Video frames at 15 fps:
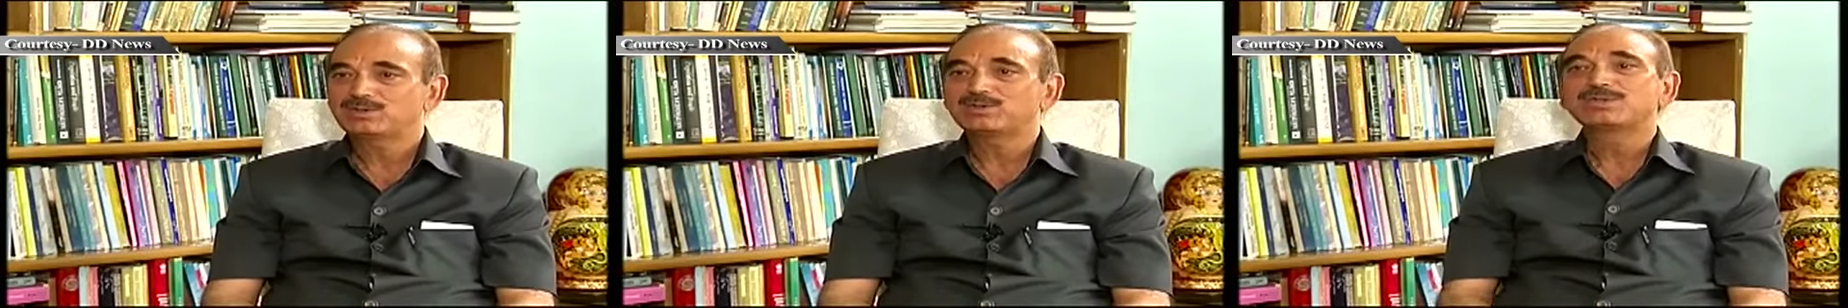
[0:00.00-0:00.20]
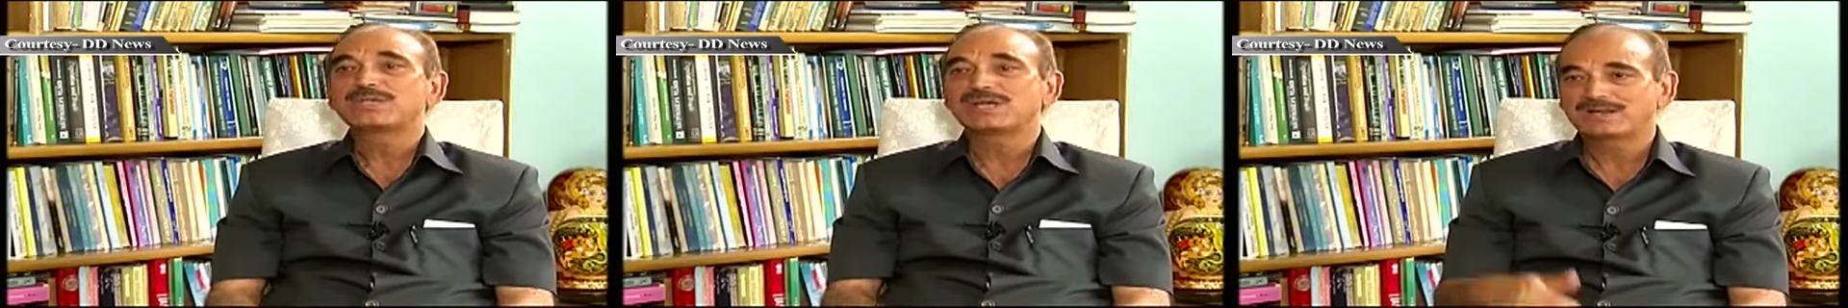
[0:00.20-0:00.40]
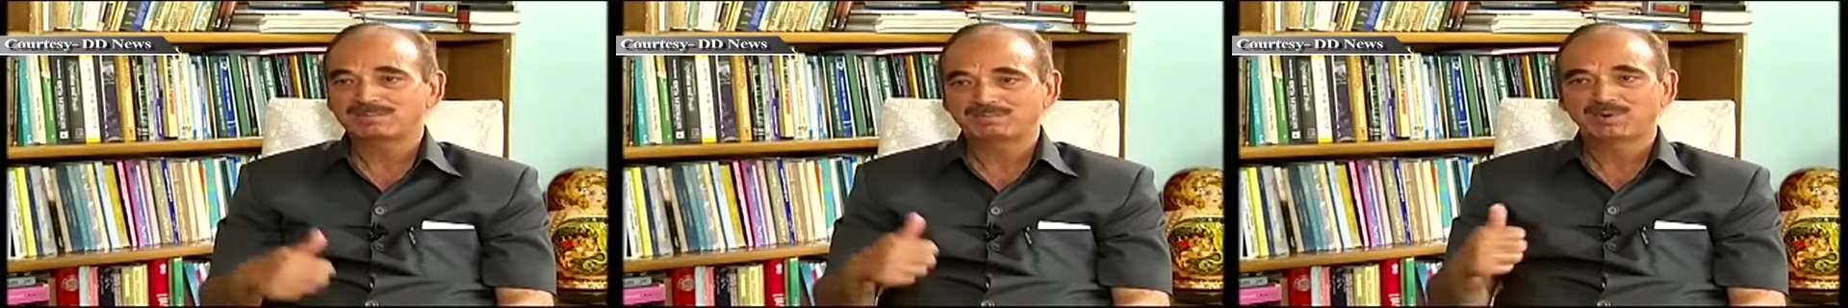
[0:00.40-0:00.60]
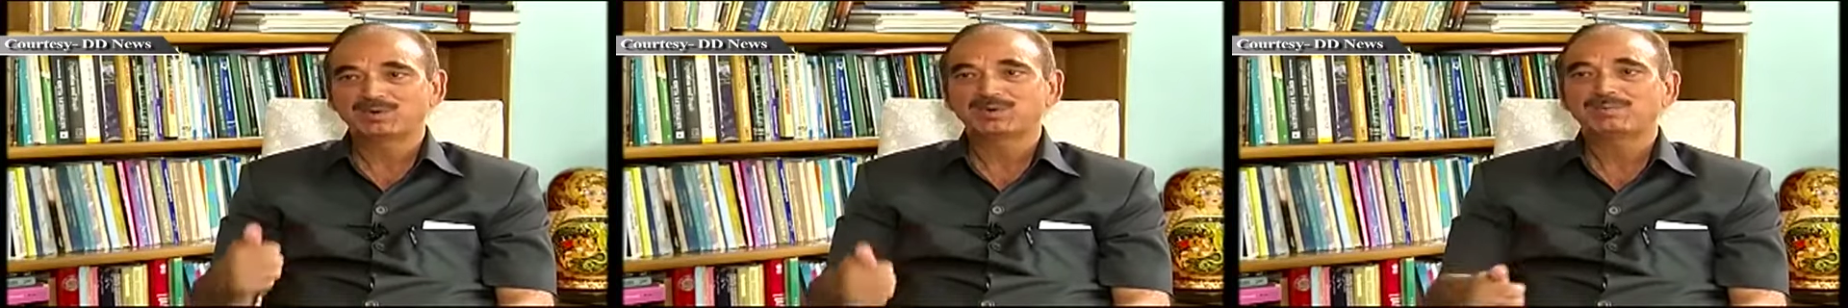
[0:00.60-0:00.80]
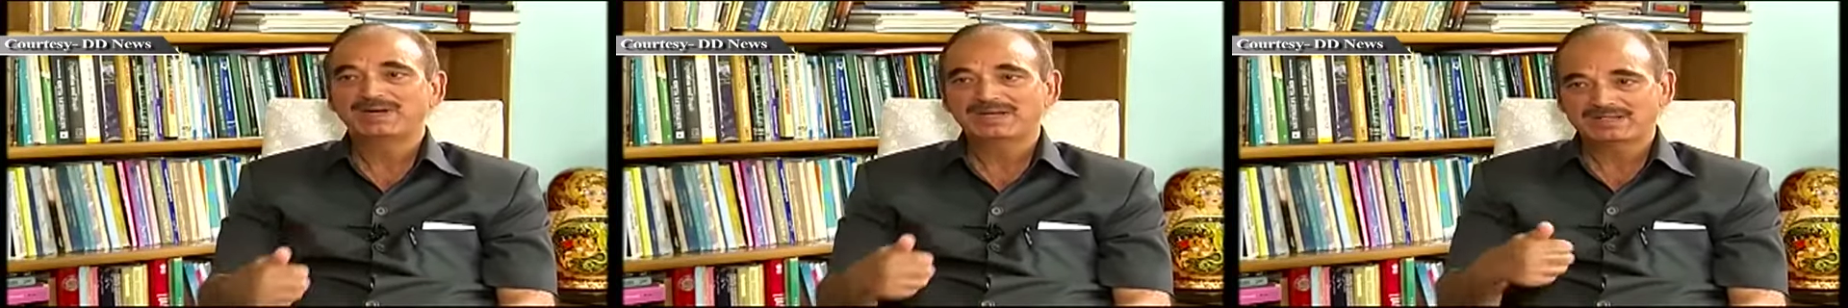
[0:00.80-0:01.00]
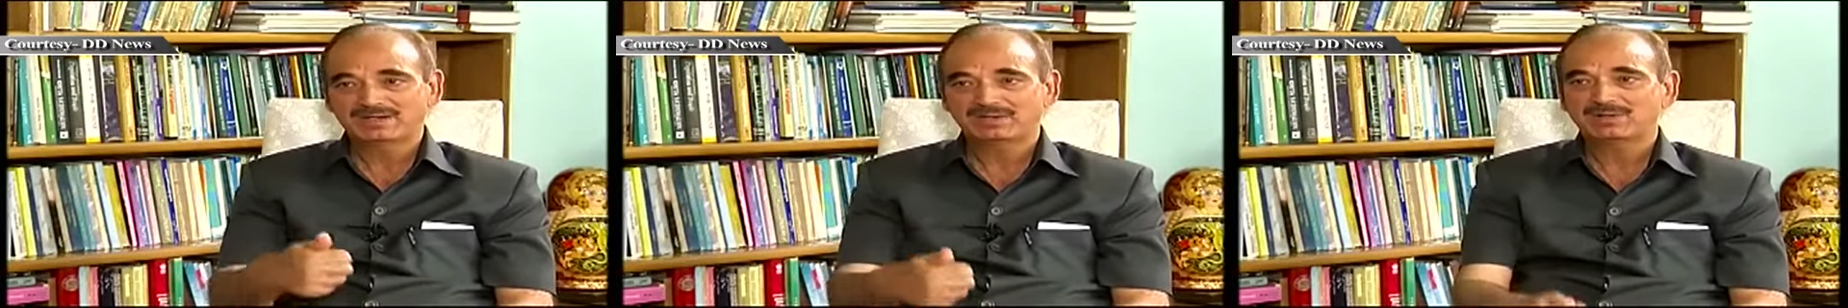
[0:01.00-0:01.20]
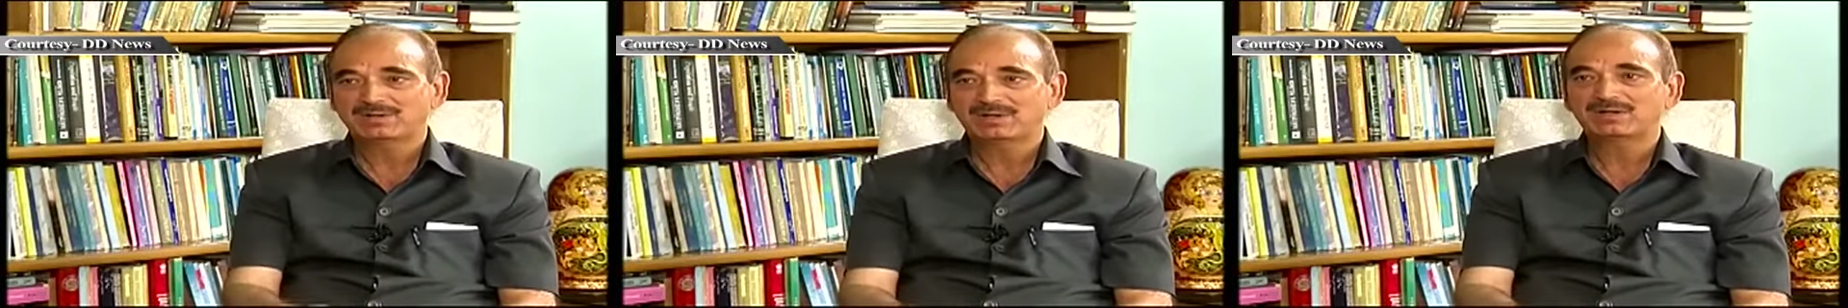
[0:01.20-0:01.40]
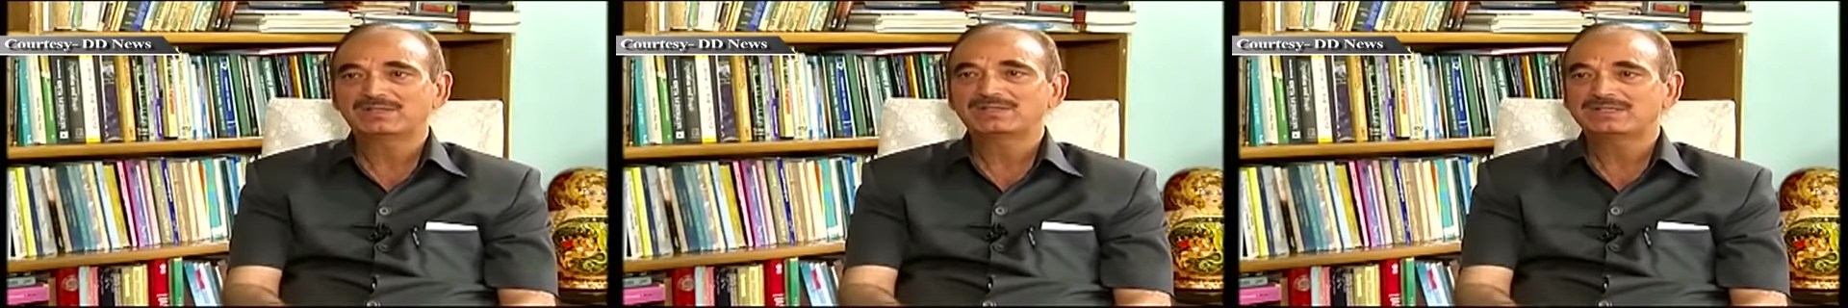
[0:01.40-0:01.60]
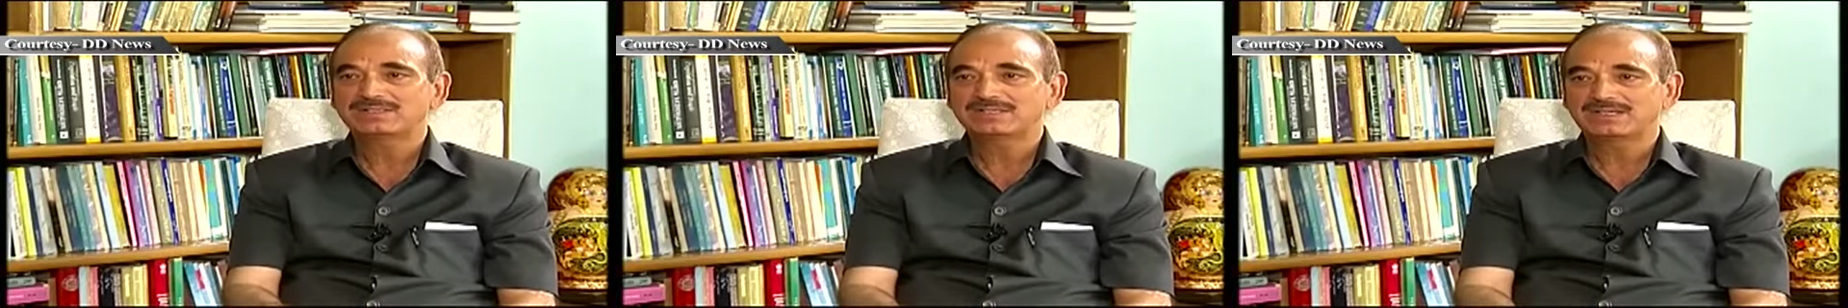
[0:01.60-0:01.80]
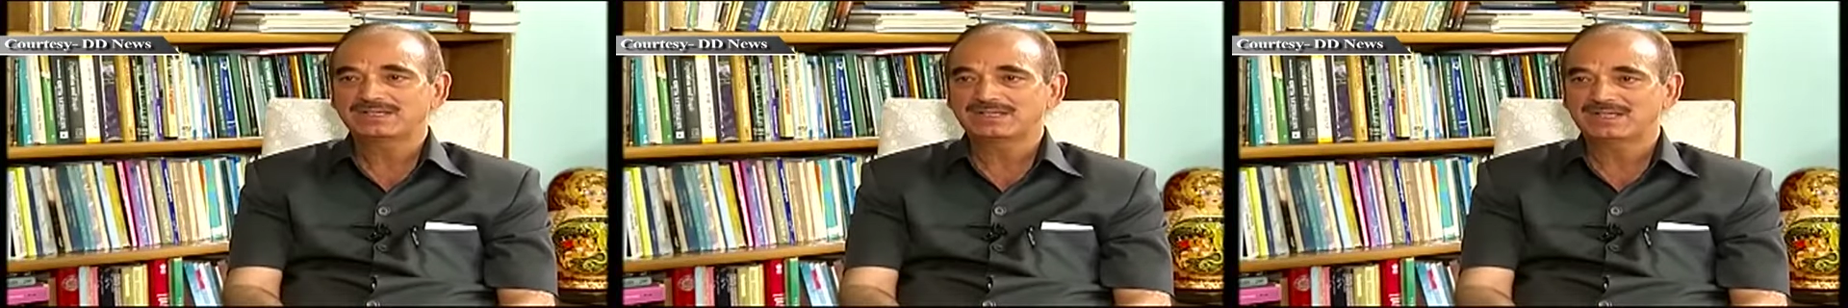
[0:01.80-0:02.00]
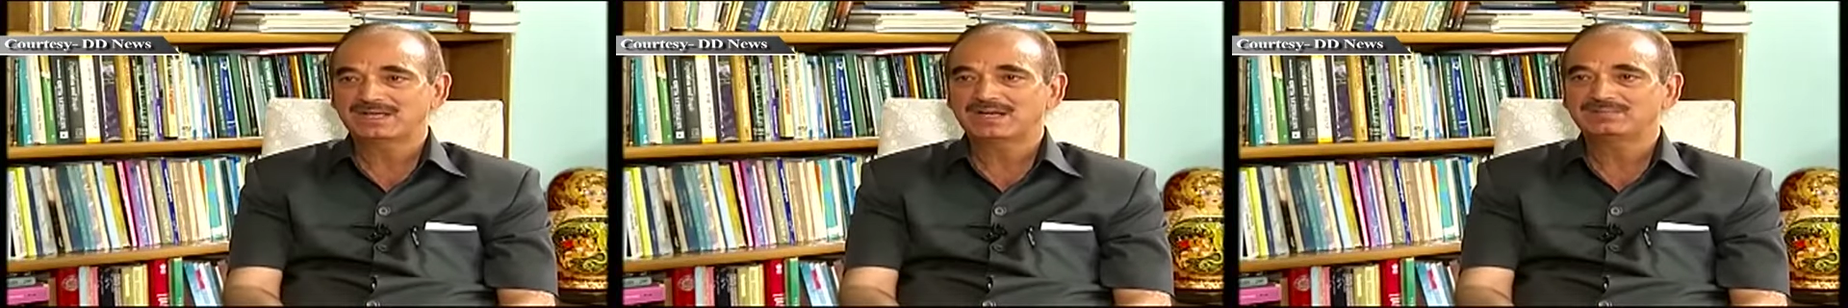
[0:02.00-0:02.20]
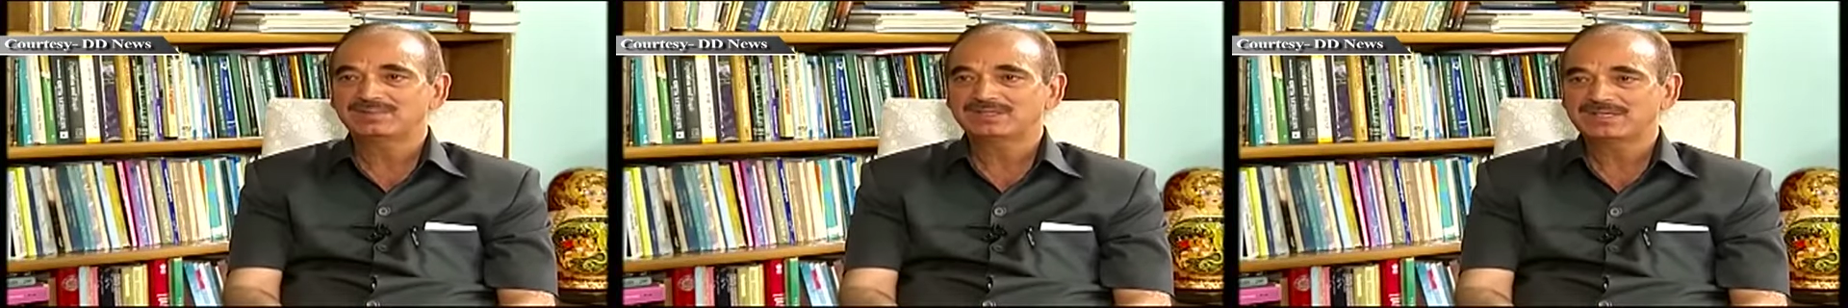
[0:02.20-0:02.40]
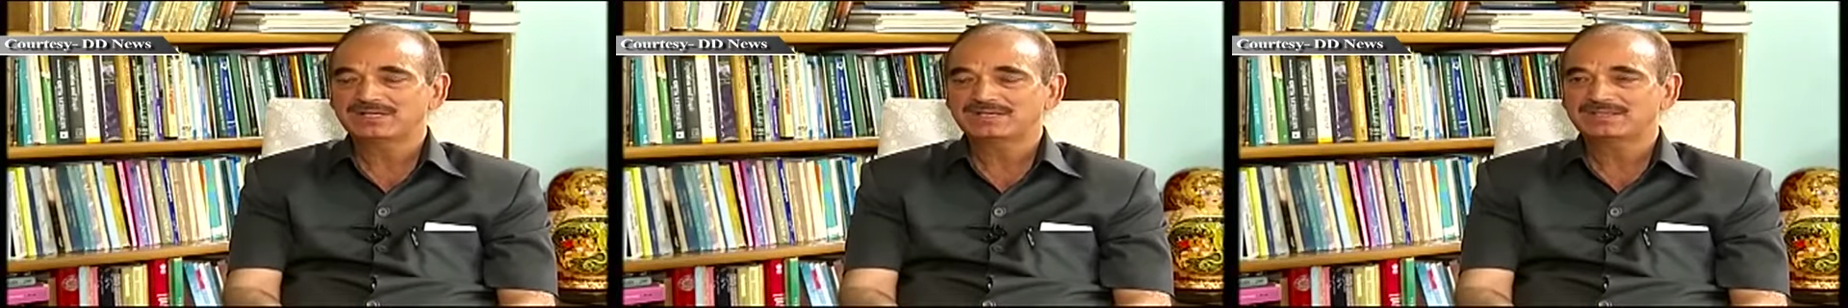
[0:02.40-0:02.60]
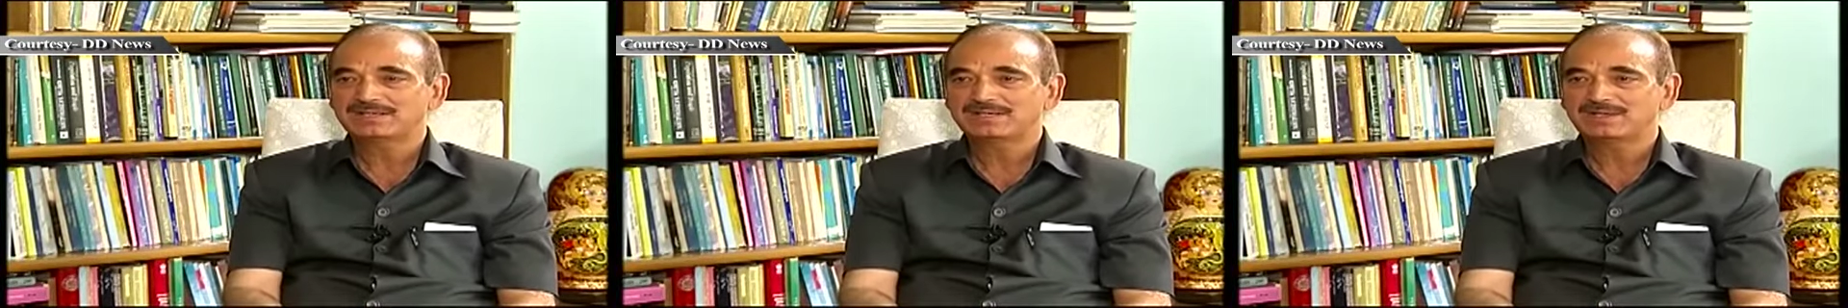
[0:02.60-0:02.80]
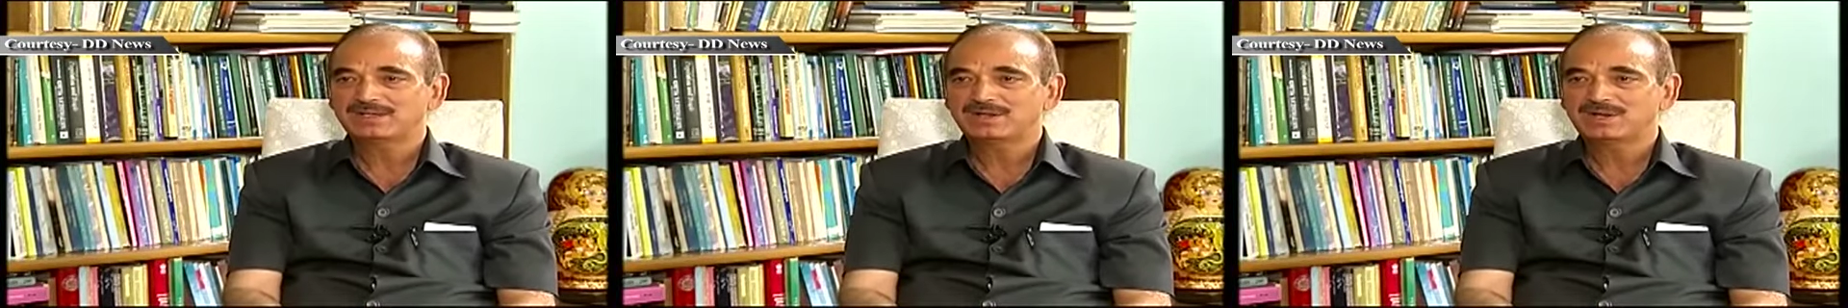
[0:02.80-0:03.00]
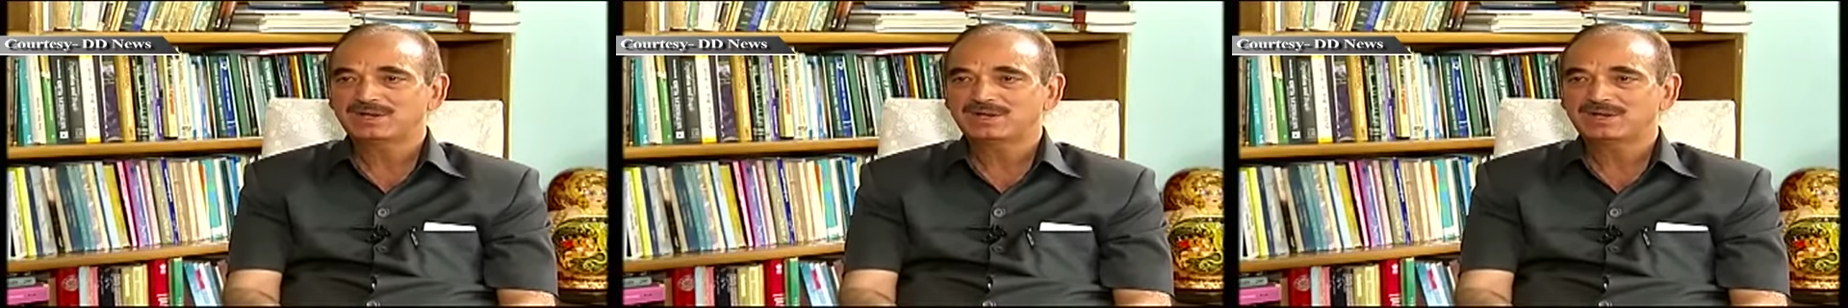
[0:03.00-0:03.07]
to set up more medical colleges in the government sector,